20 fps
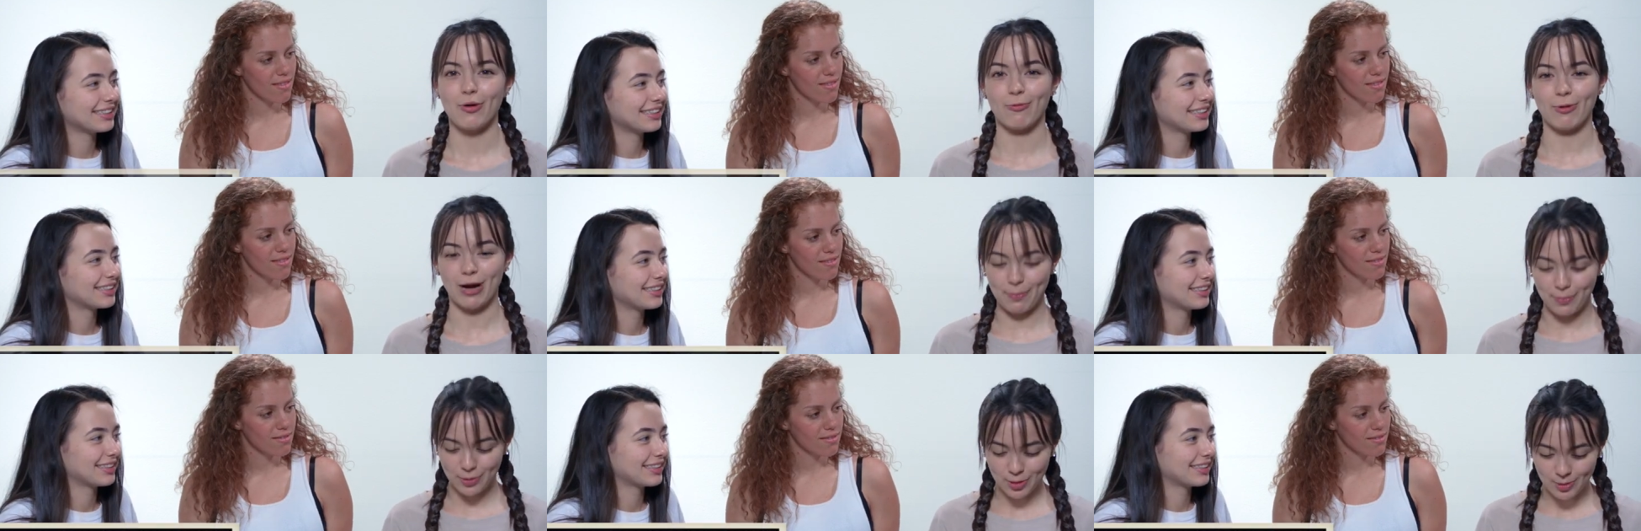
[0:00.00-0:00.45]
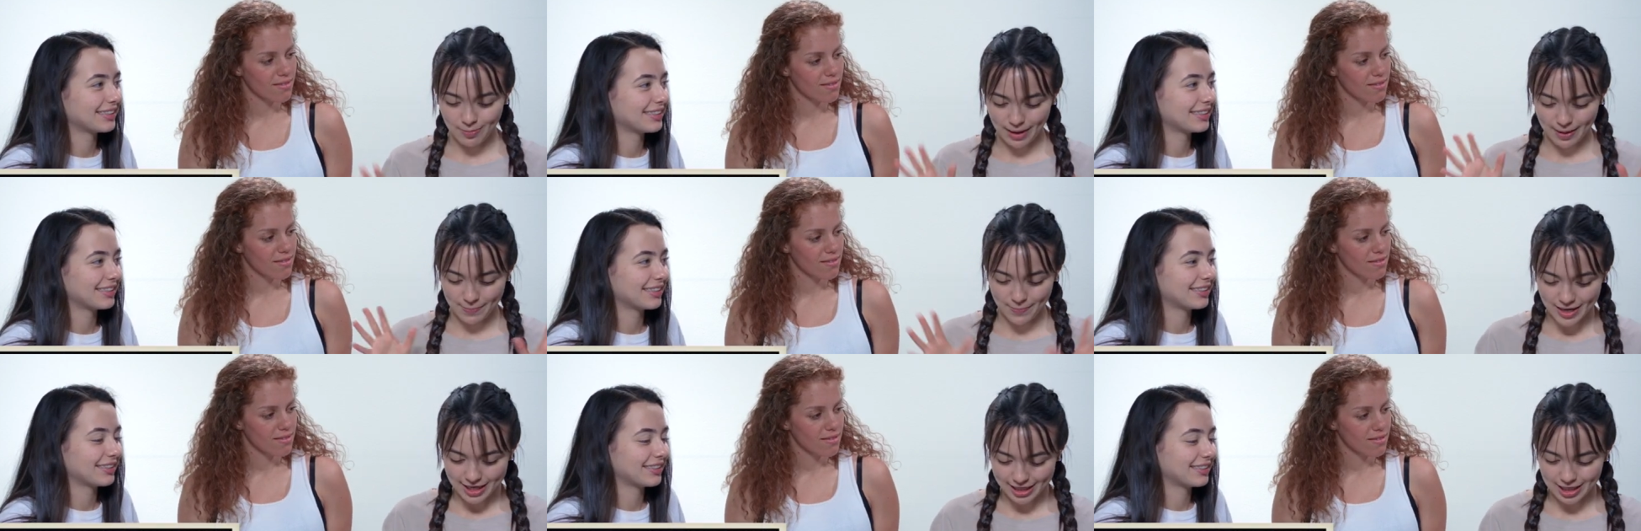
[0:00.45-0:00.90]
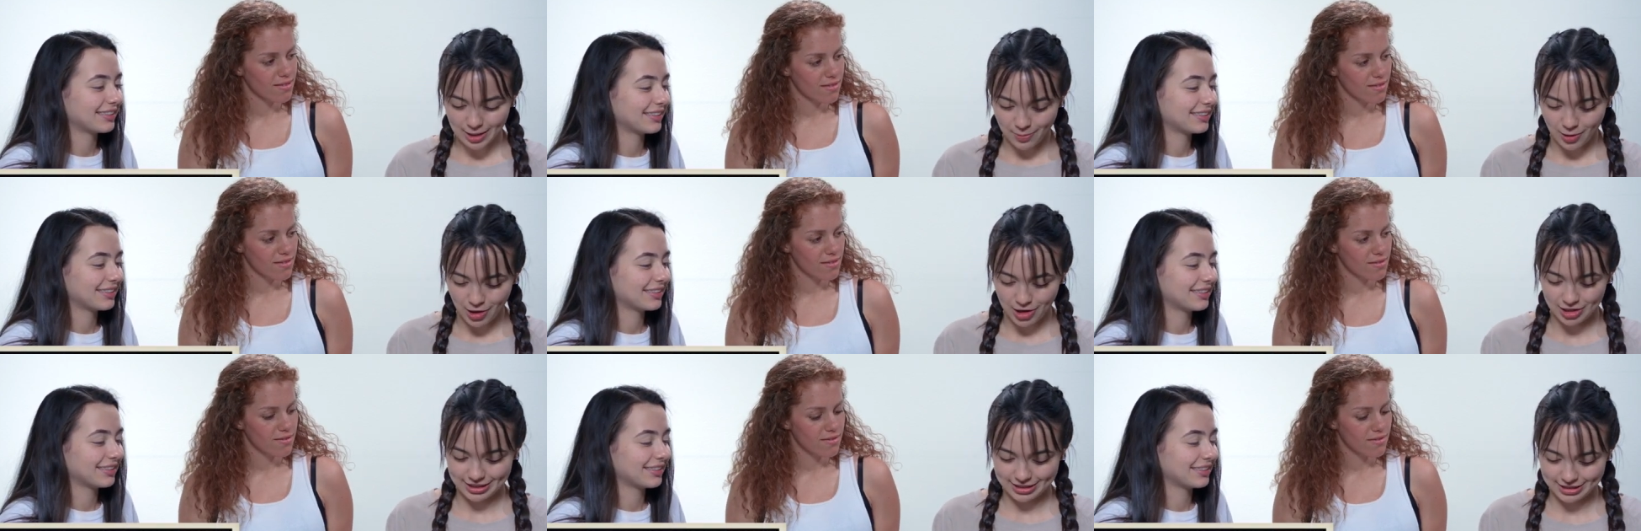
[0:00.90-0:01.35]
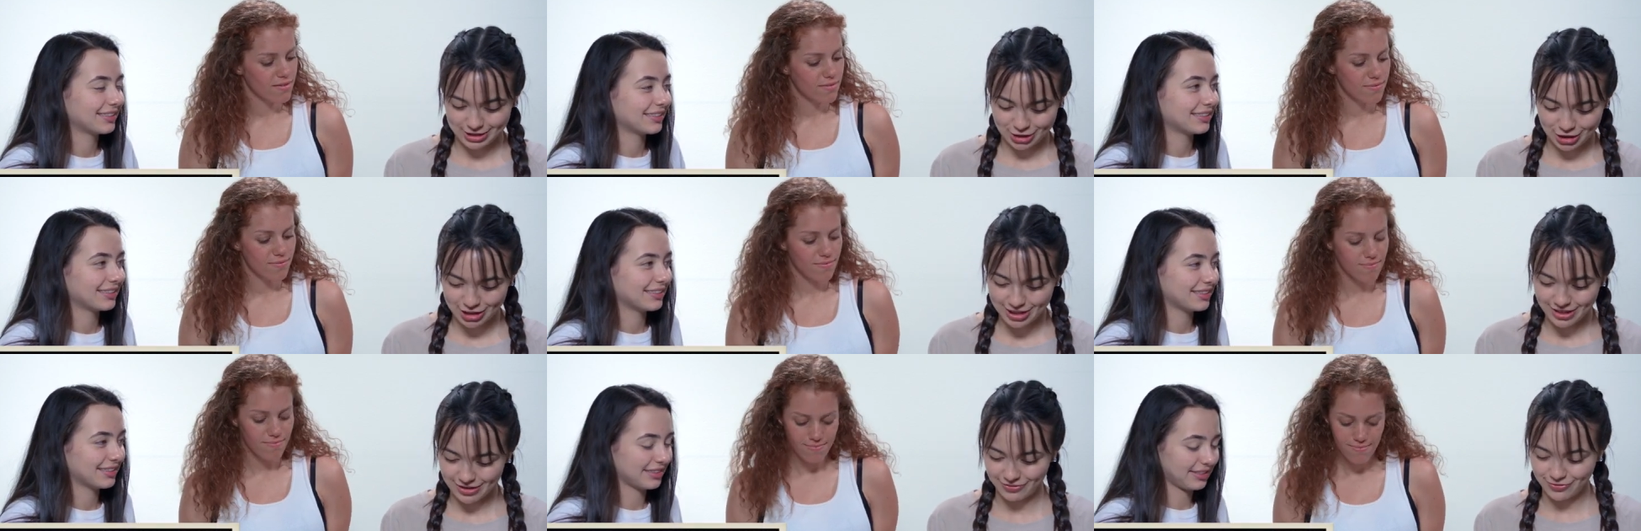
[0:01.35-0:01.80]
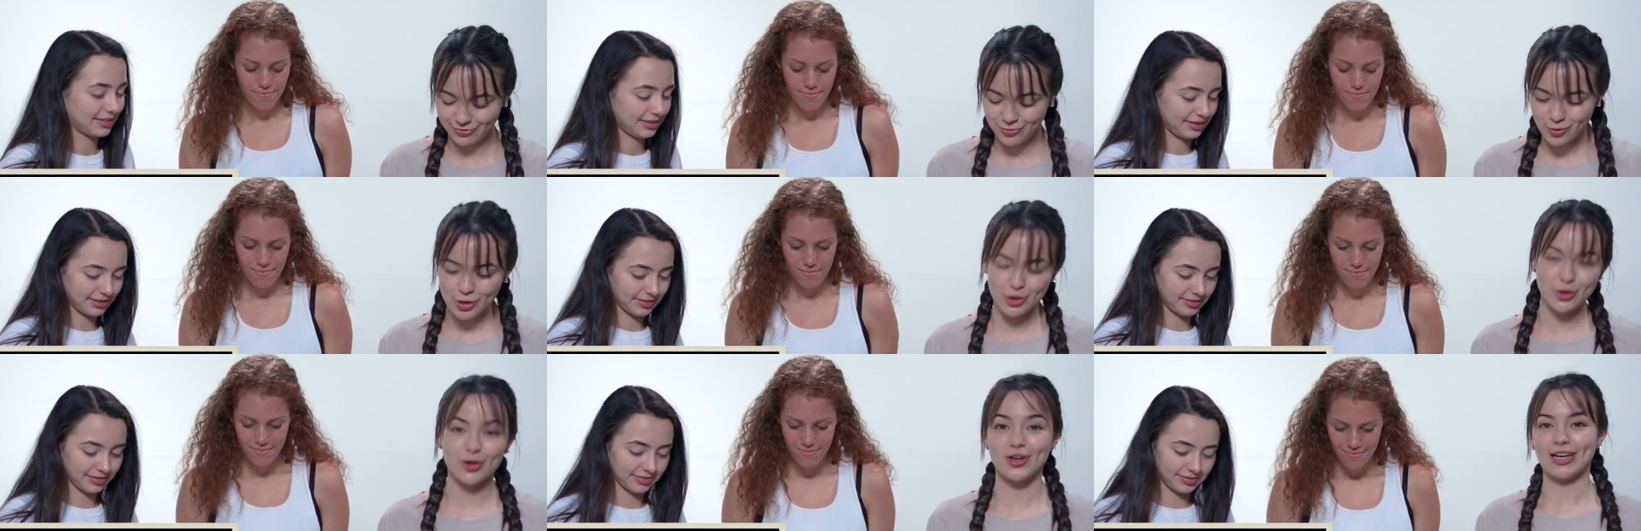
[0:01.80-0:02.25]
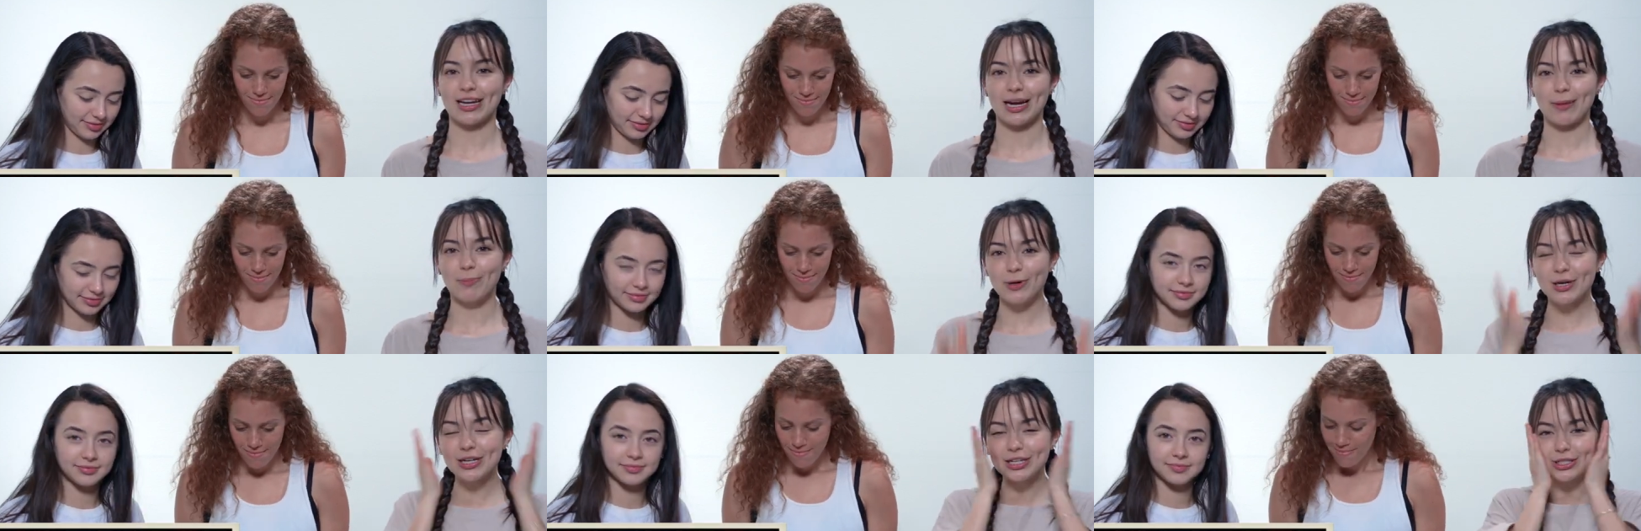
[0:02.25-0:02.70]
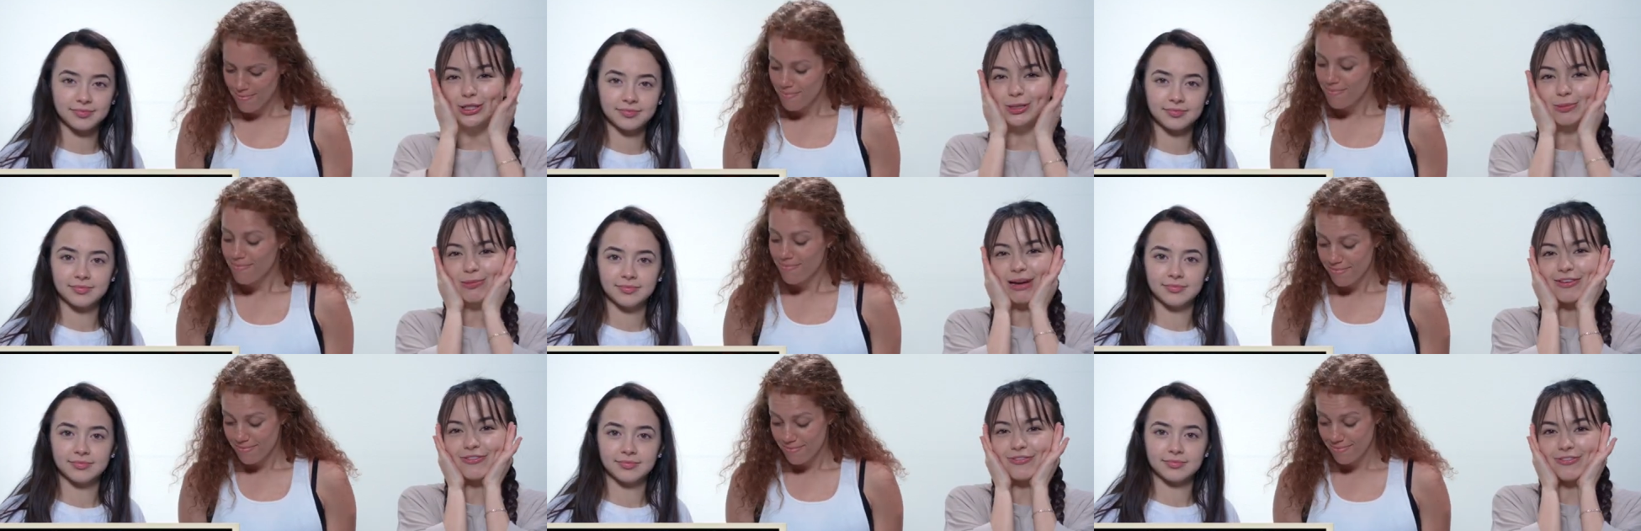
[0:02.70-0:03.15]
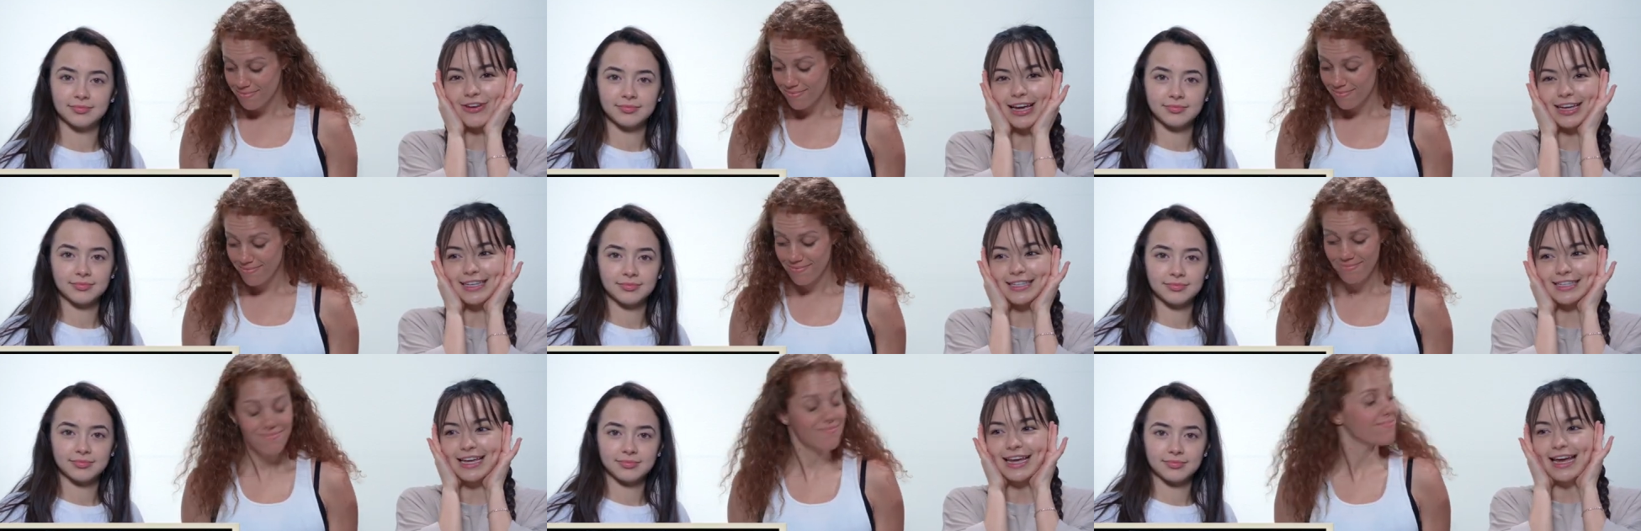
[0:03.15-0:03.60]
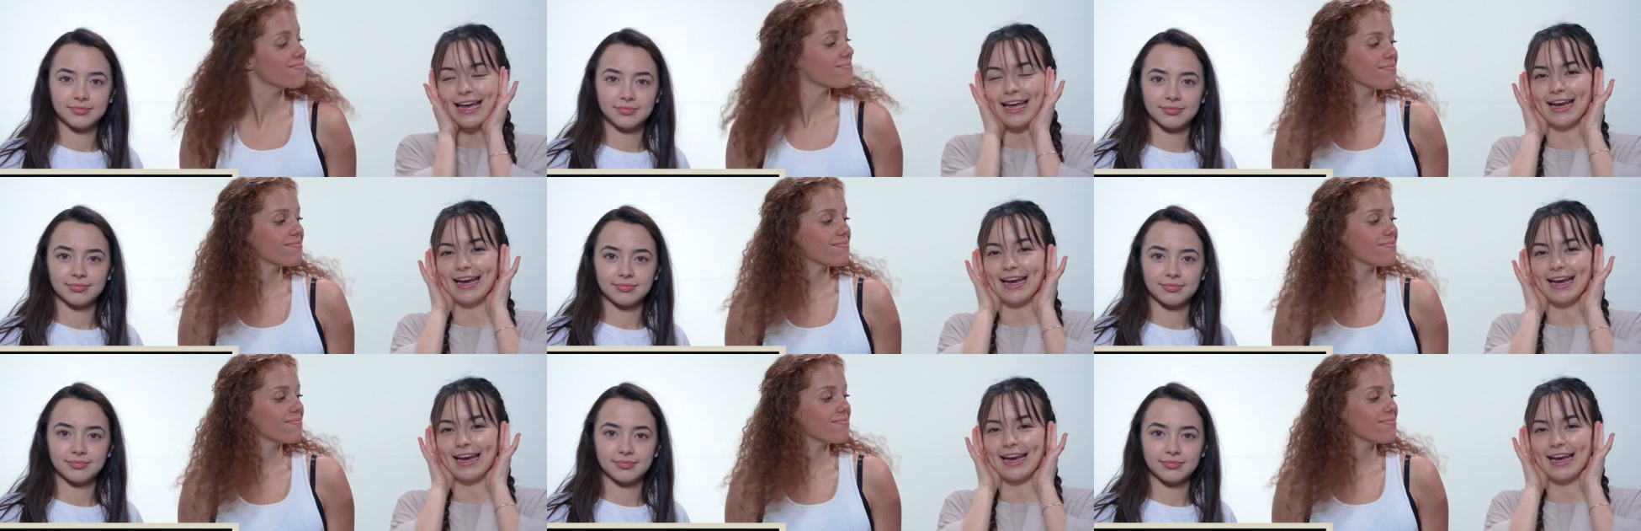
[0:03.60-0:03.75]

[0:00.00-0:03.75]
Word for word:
Speaker 1: where I put my makeup on a sheet of foil and I put it to my face,